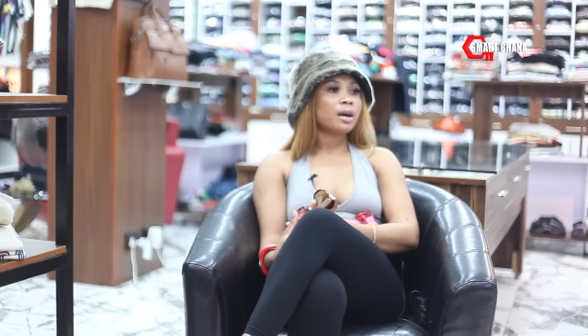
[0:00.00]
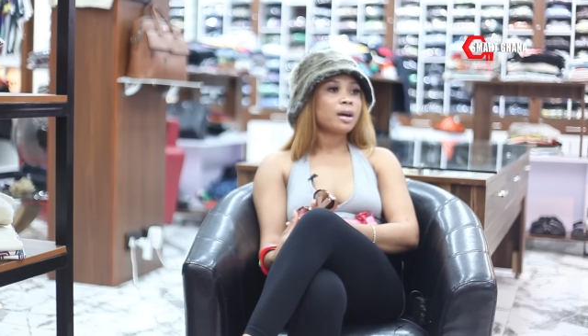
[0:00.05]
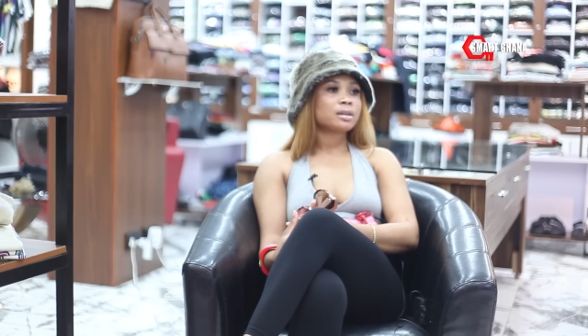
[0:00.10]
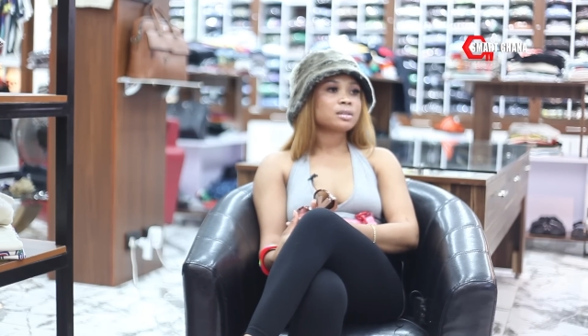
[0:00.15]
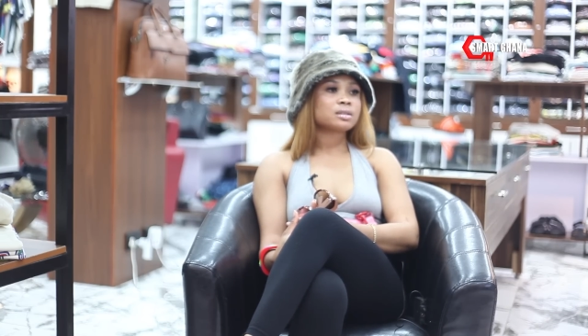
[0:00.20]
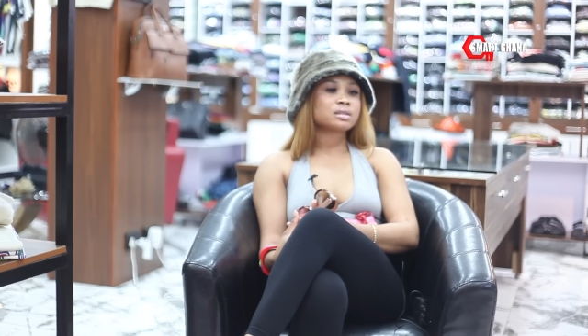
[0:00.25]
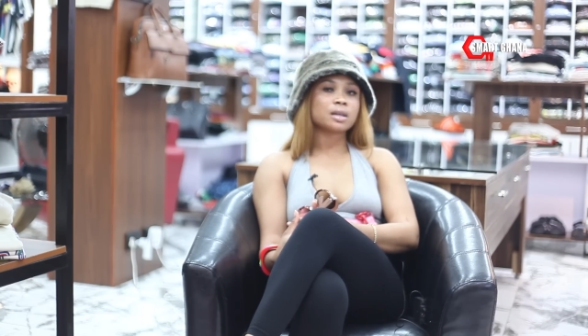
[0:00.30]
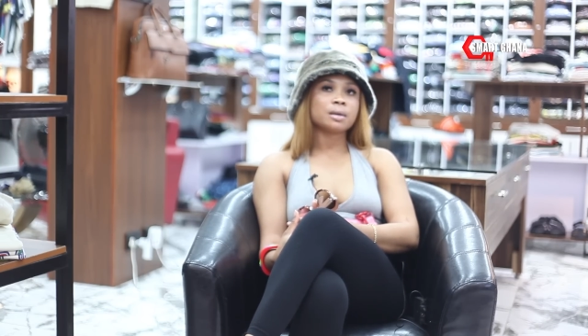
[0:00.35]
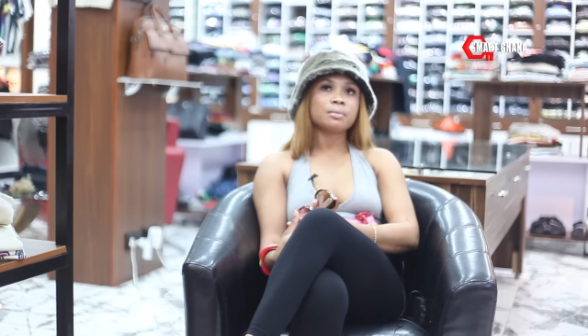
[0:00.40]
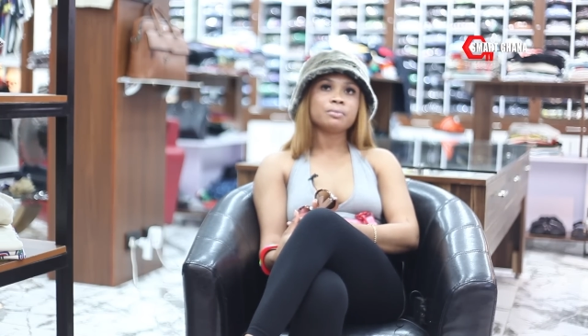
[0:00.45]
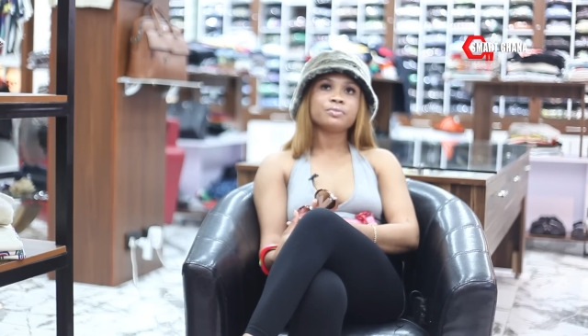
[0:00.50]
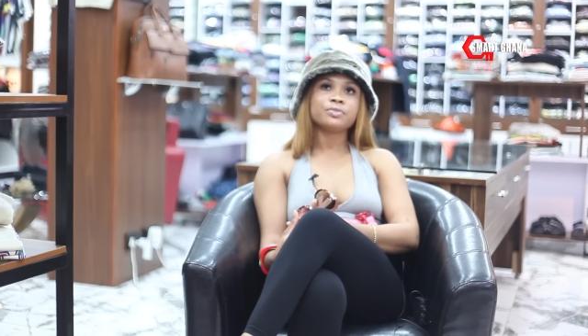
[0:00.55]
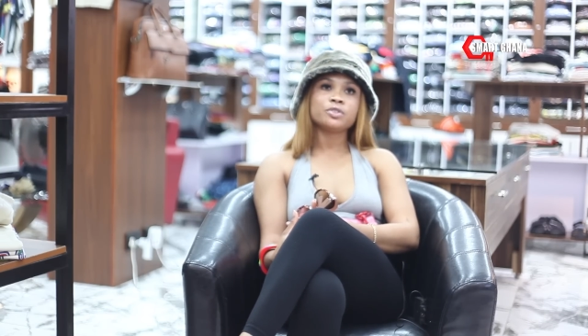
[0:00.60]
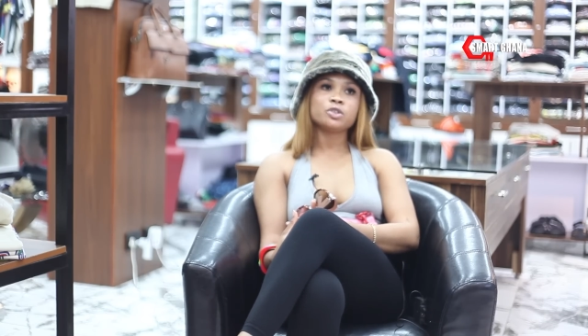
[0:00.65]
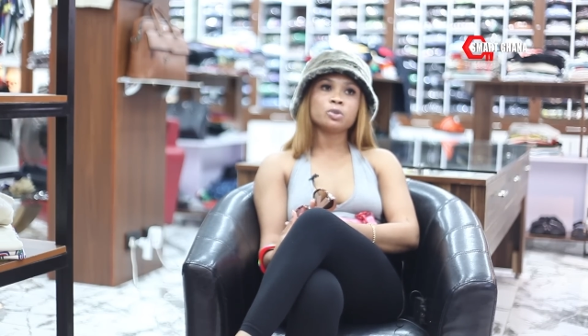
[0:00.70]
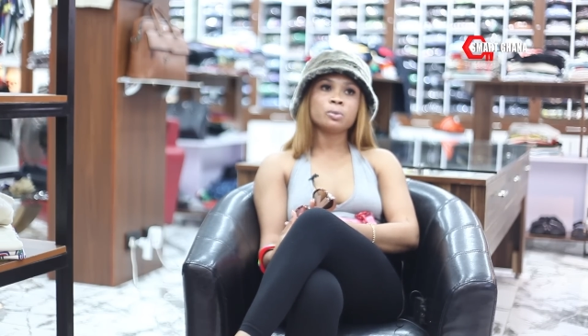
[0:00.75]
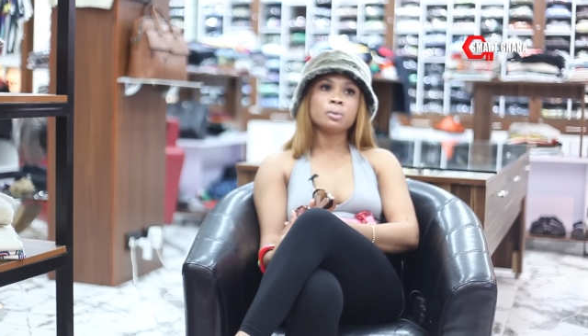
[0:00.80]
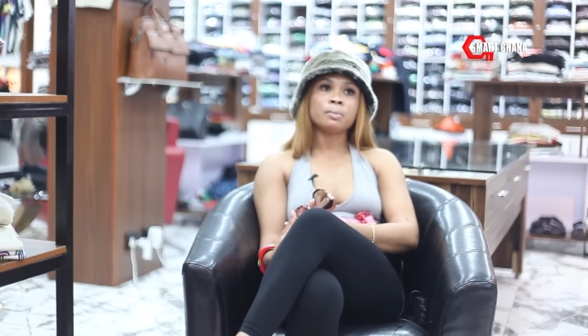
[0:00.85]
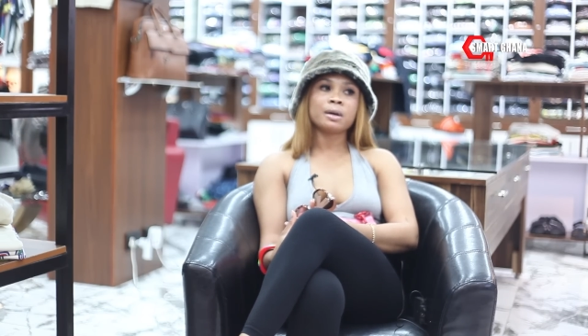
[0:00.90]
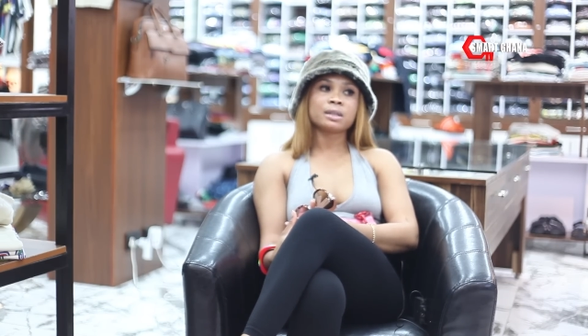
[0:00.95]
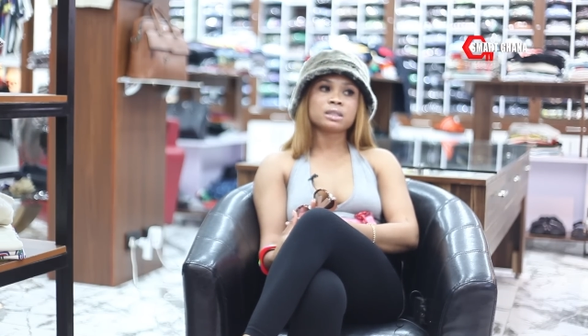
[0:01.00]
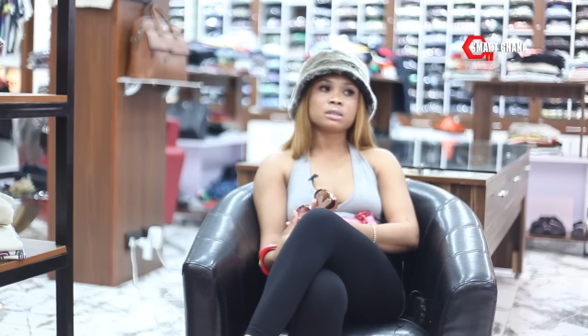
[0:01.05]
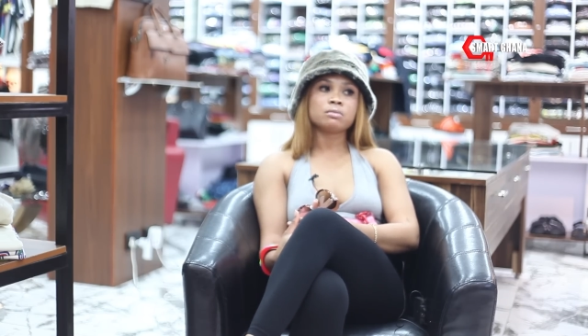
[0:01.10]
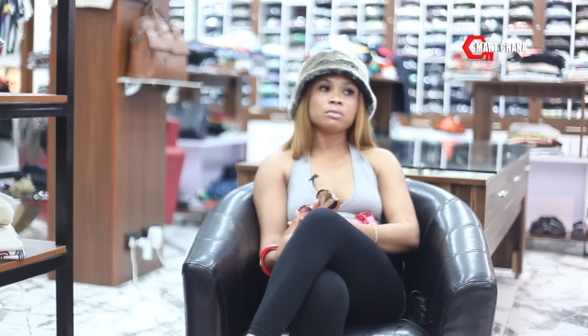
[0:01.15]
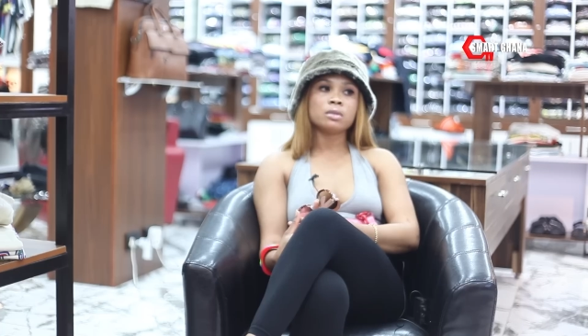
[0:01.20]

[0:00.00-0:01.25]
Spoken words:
Some video be back to